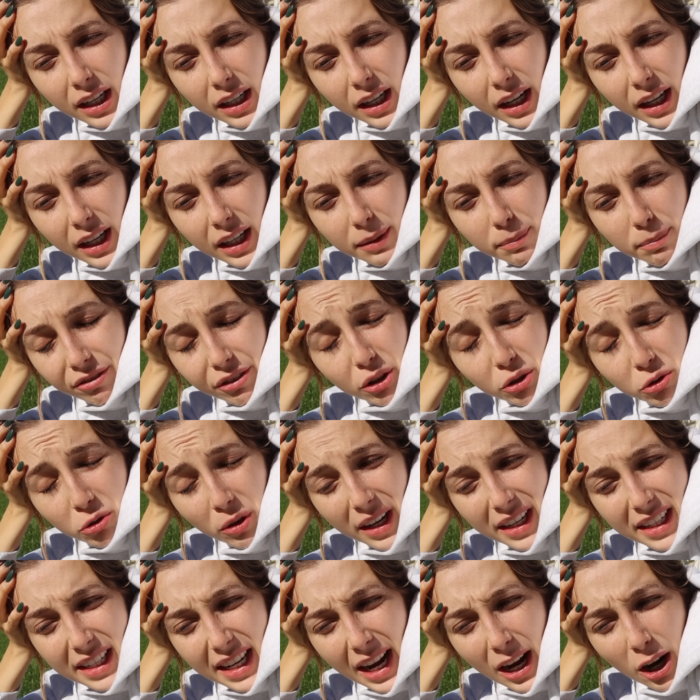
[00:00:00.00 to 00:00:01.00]
And I feel
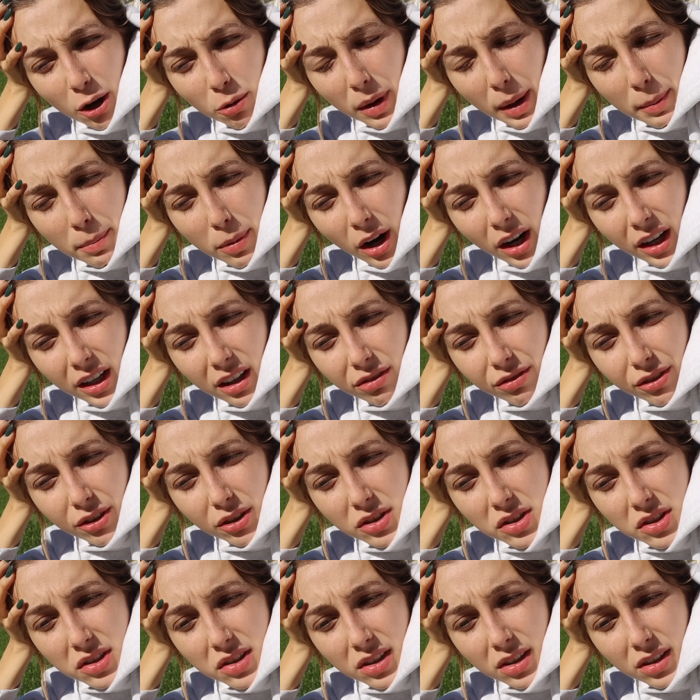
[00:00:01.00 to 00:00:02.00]
great now. My body
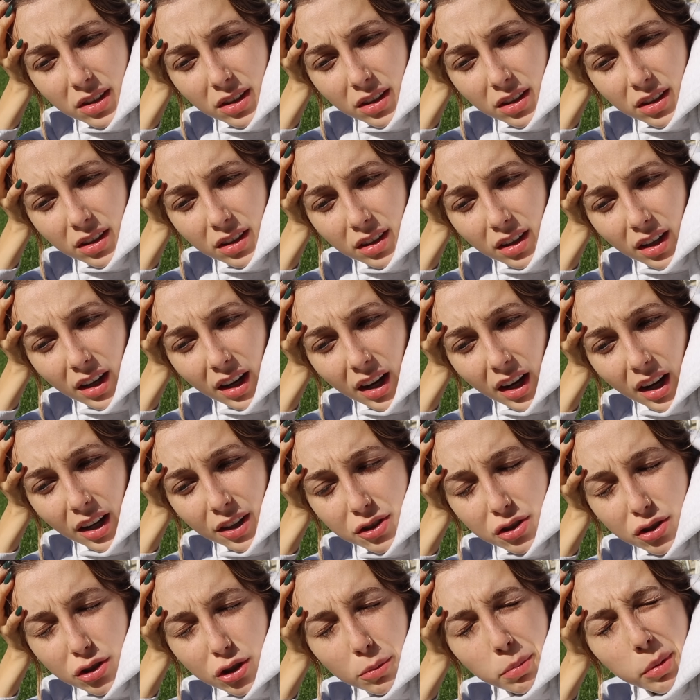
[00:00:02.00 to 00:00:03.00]
feels uh,
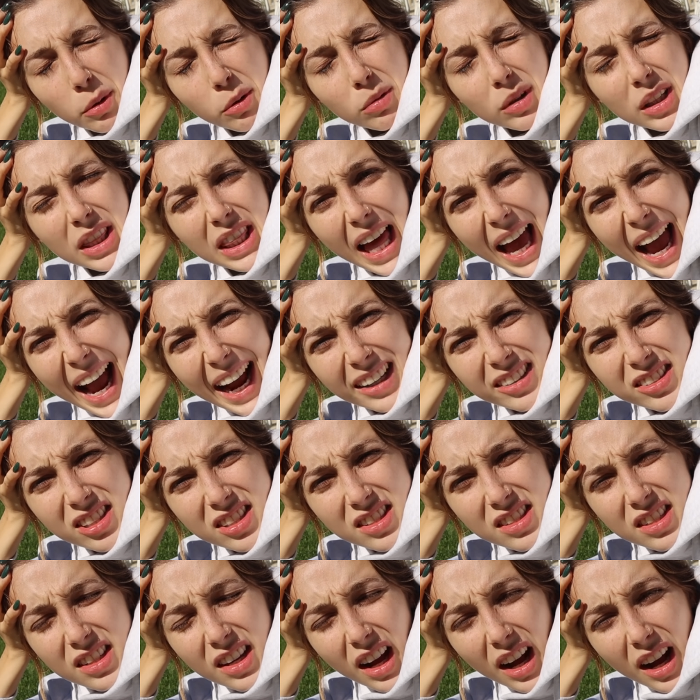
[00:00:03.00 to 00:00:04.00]
super
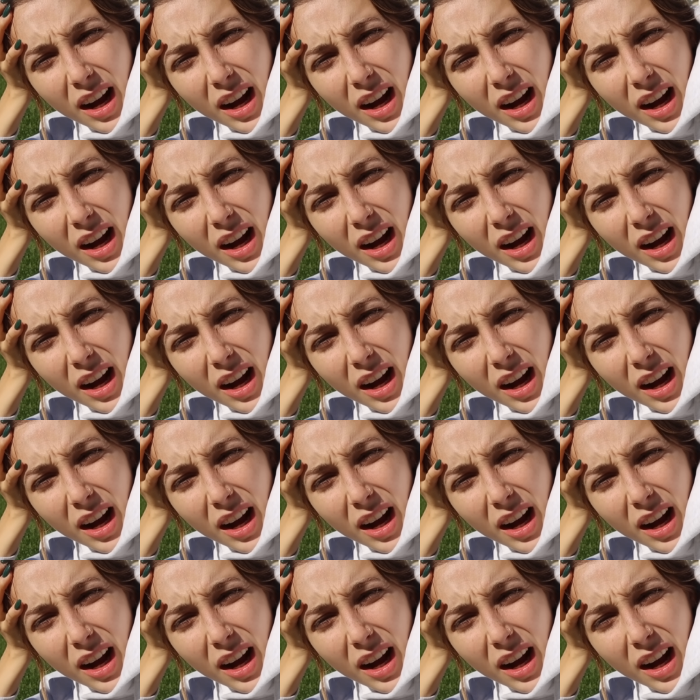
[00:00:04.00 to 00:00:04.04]
relaxed.